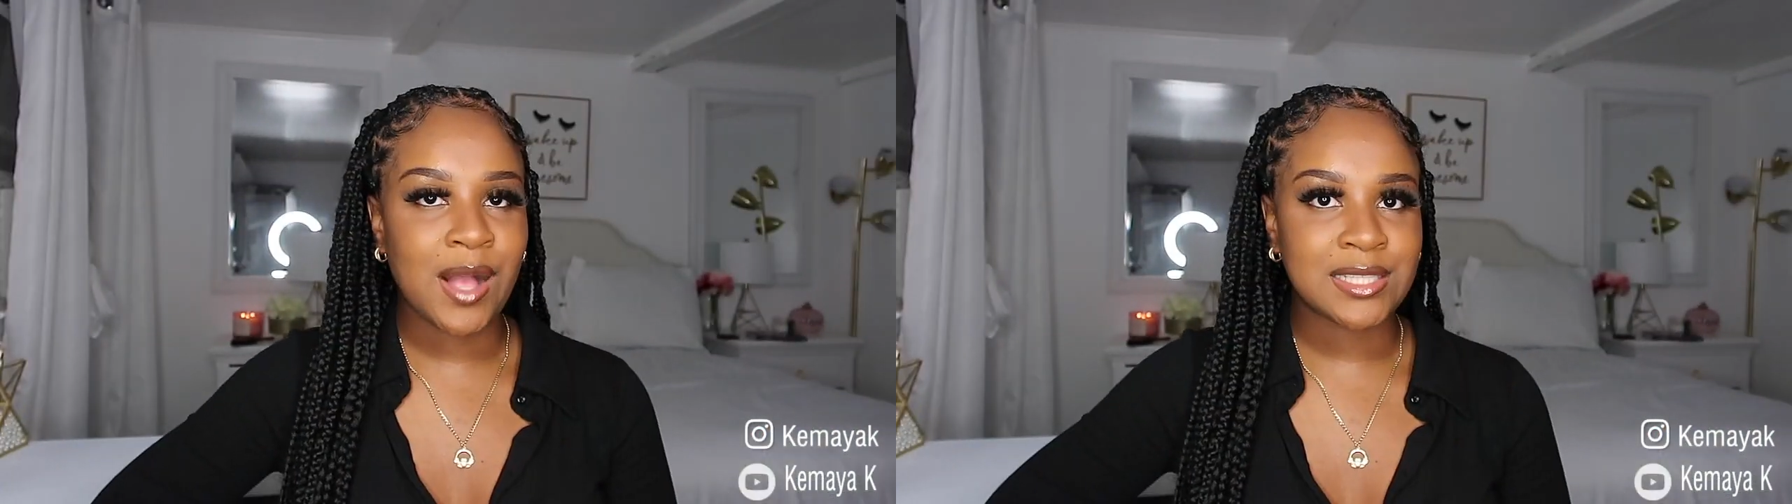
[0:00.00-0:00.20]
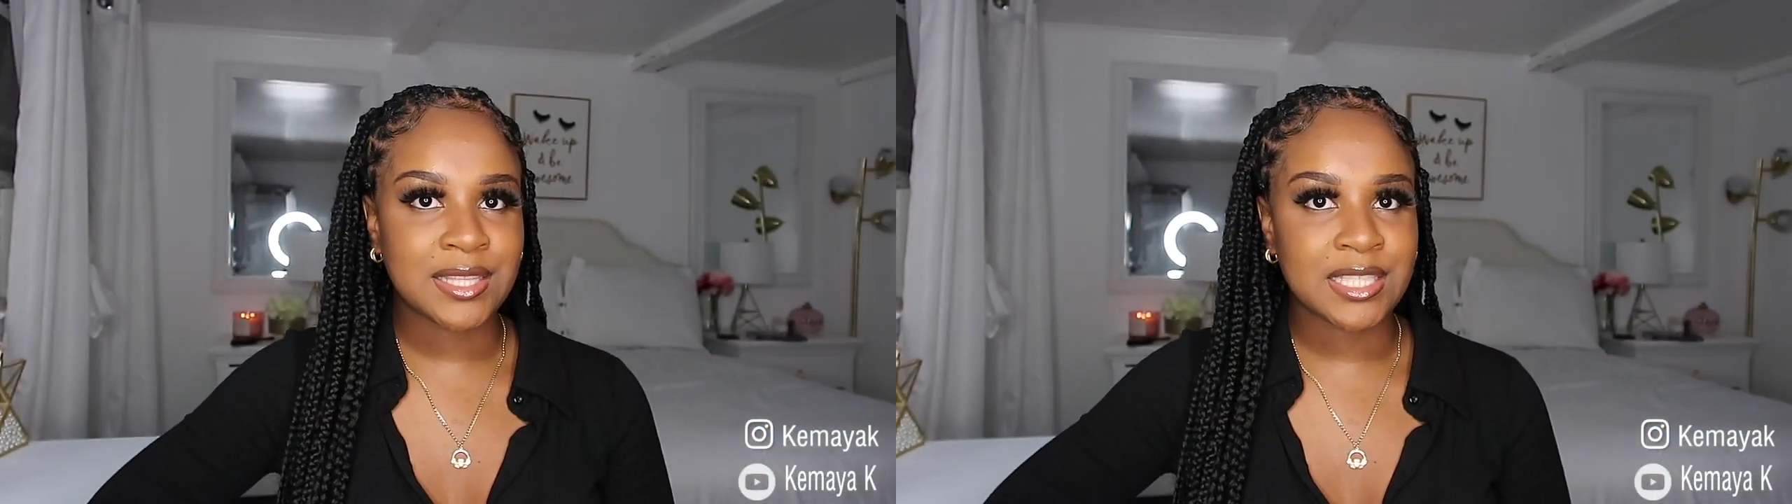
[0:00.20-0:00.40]

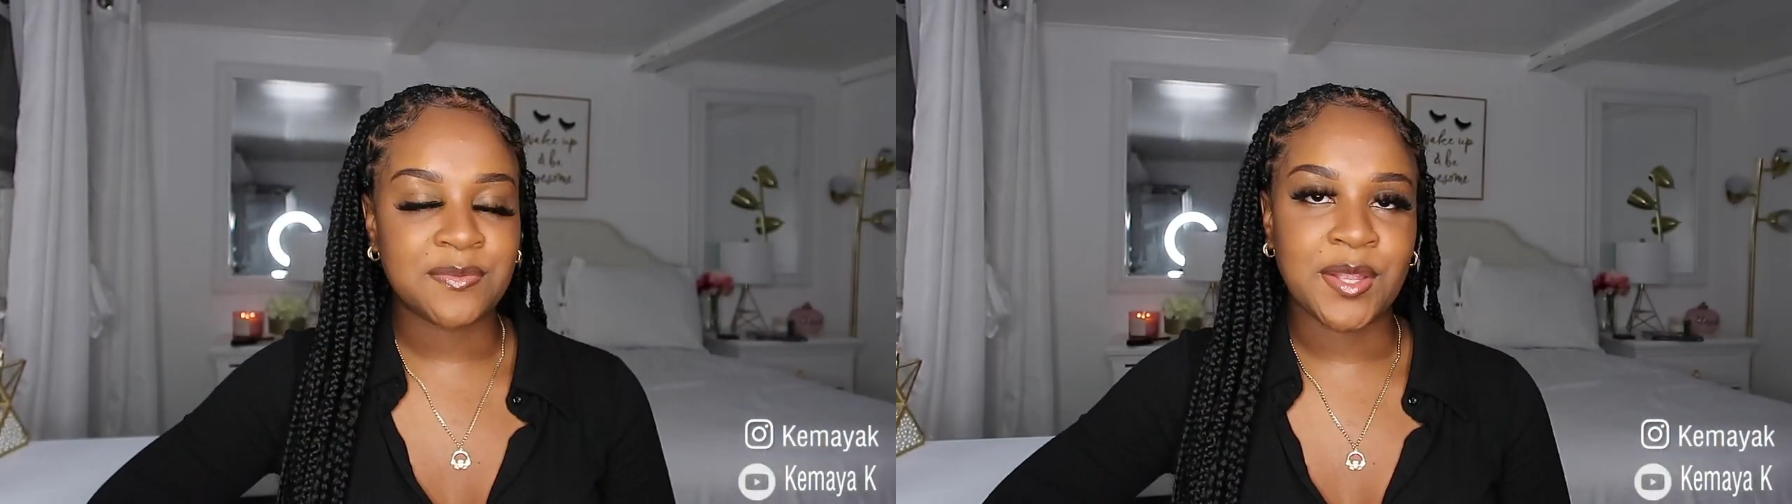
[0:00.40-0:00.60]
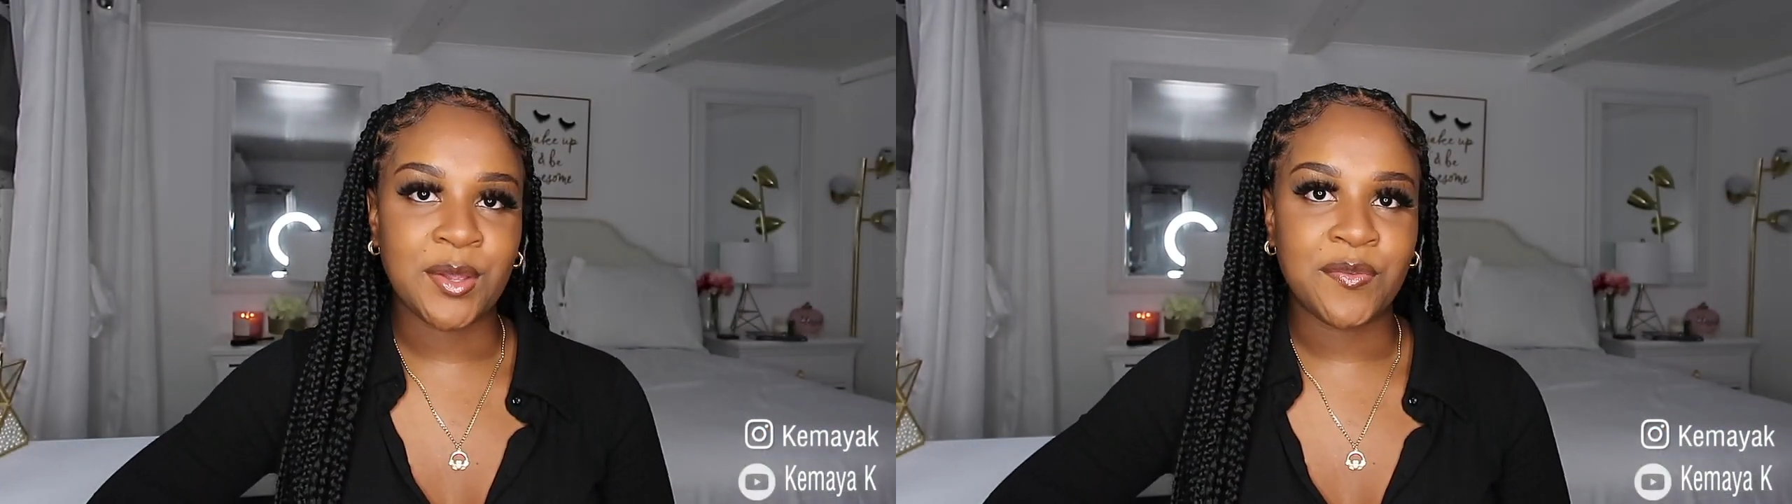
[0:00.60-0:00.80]
watching this
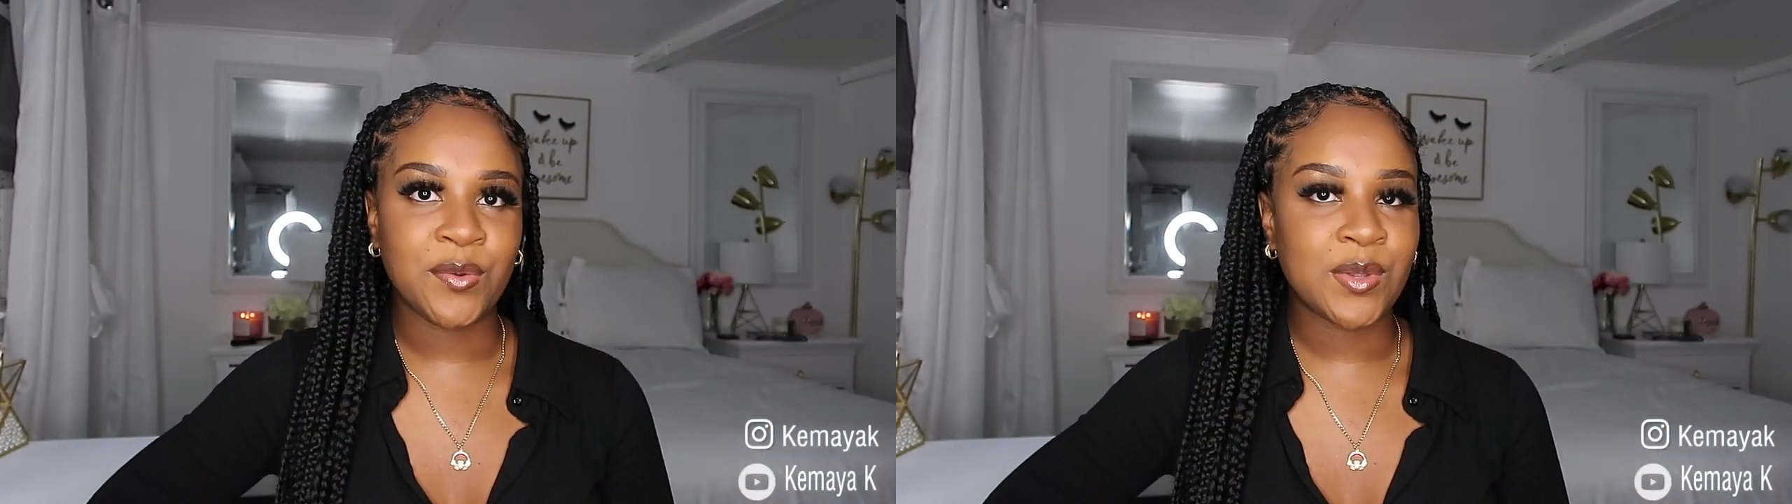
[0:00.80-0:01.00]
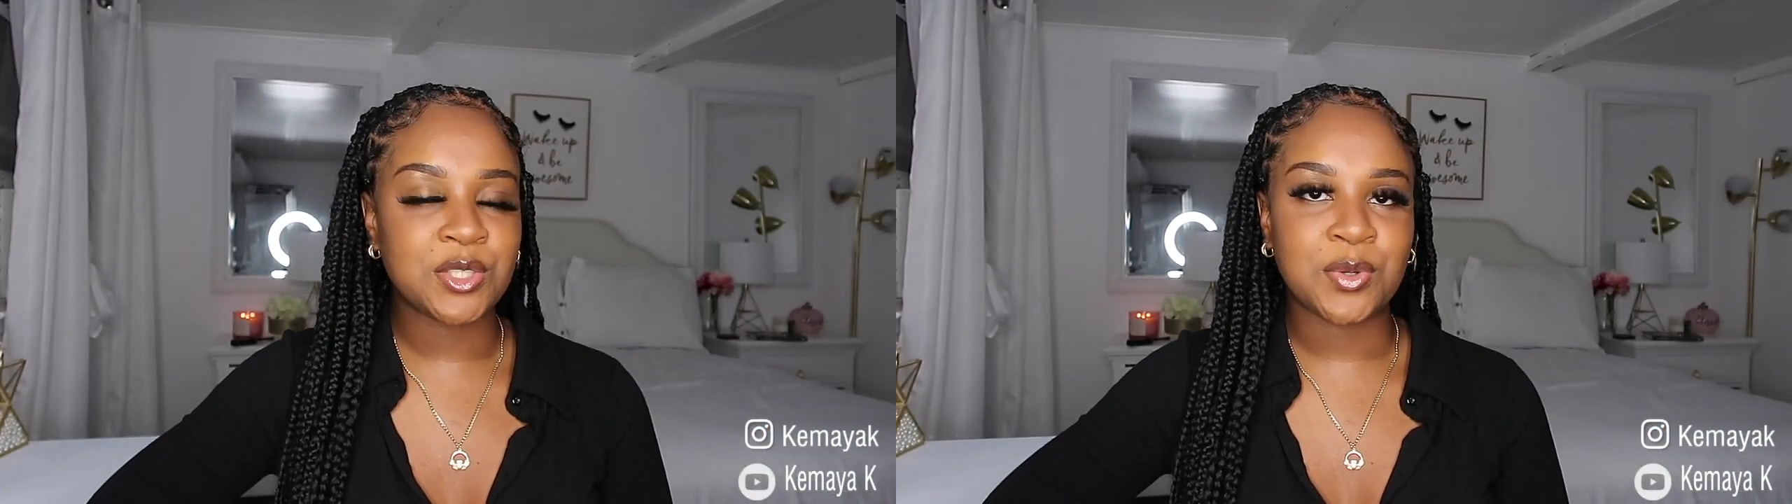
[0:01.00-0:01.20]
video. If
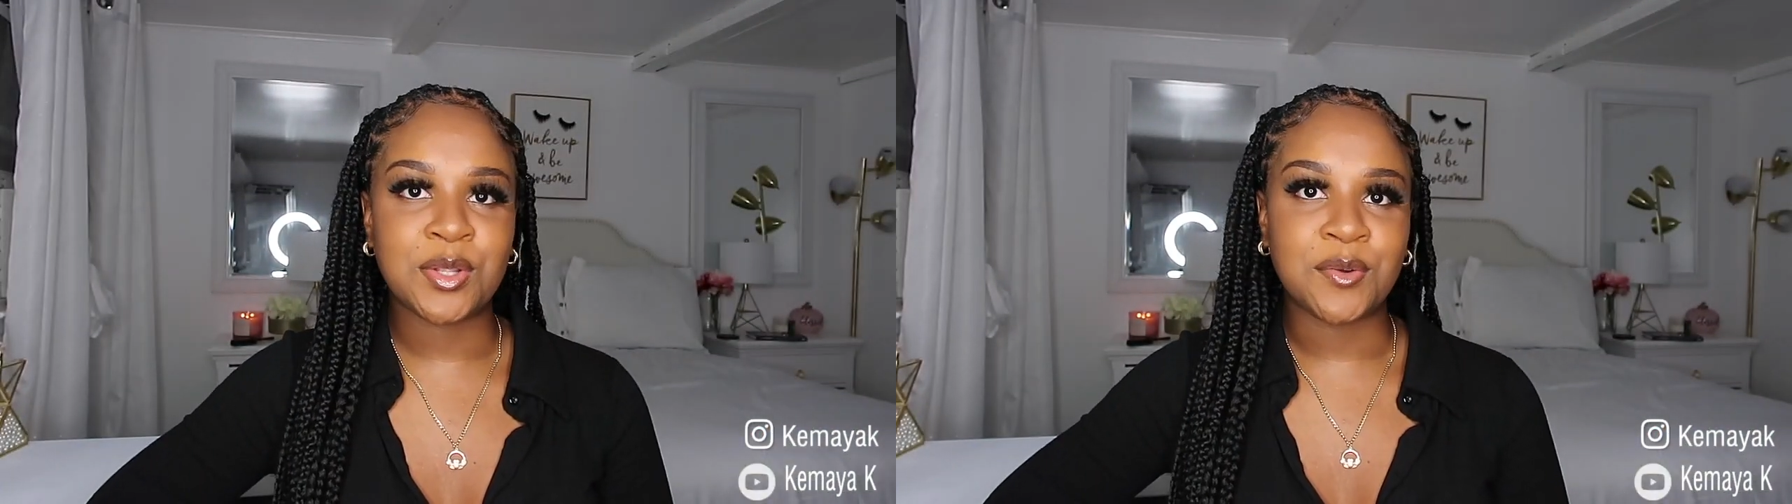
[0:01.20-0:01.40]
you enjoyed,